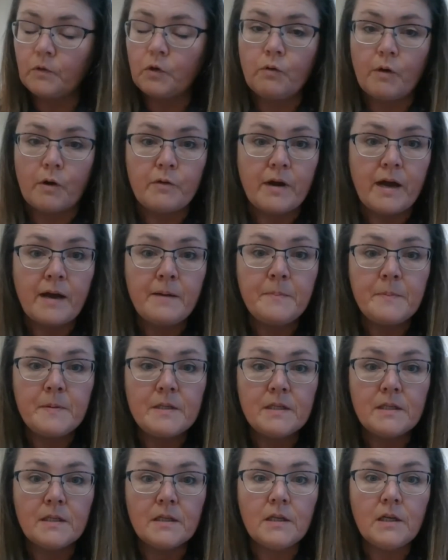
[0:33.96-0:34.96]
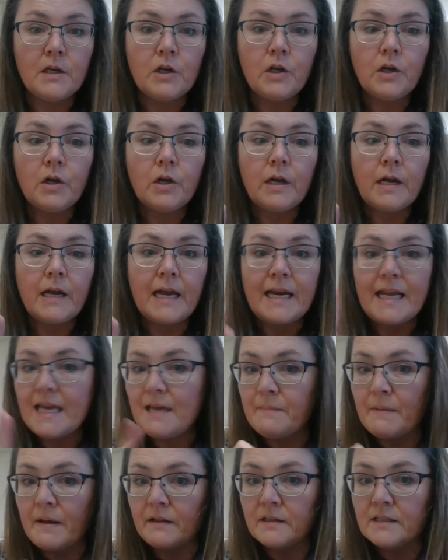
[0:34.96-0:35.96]
grown-ups an
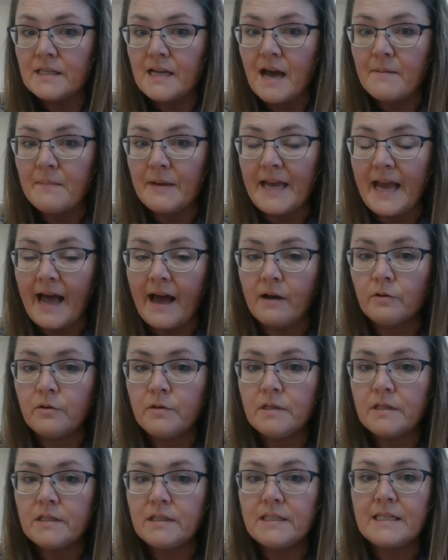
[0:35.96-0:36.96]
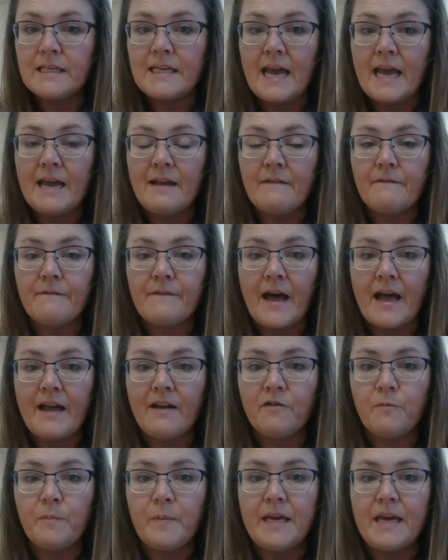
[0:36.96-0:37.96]
email is coming out today at
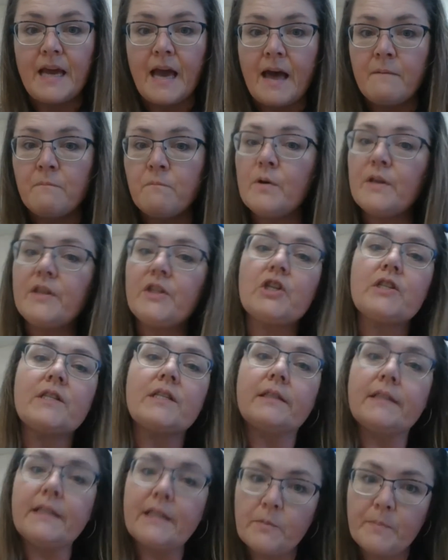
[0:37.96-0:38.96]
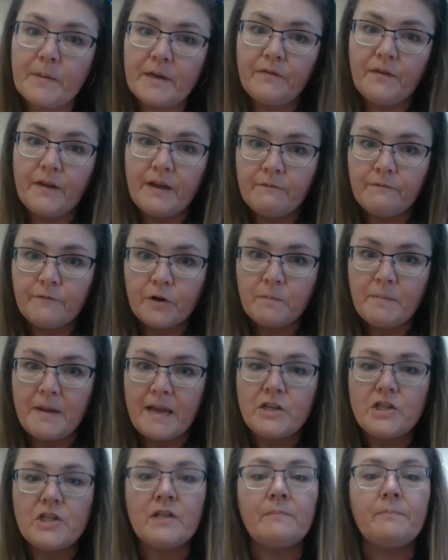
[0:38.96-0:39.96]
5 p.m. with just a little bit of
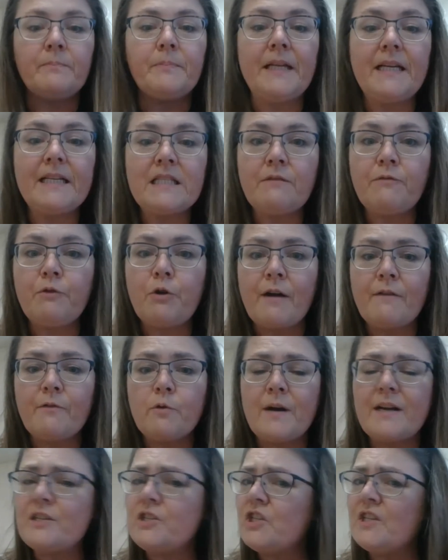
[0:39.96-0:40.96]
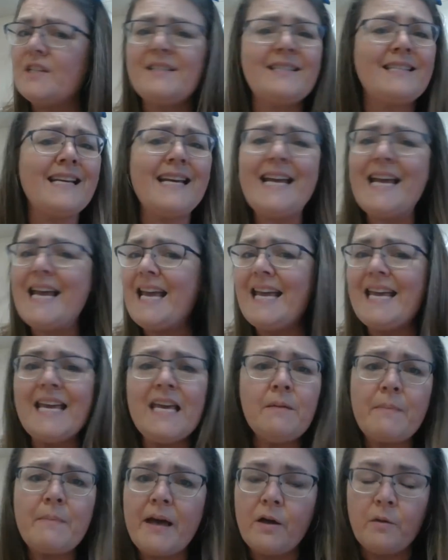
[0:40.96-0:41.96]
information. Please, if you have questions,
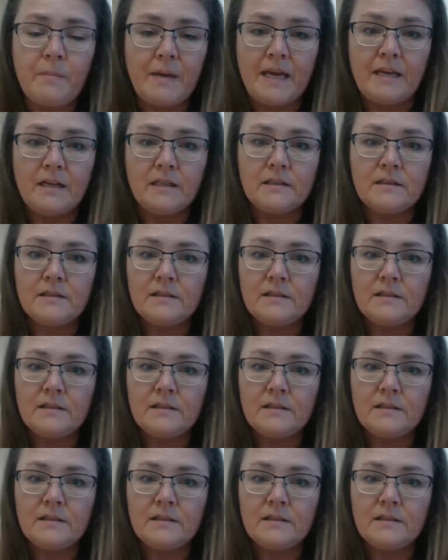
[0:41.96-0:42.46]
email me.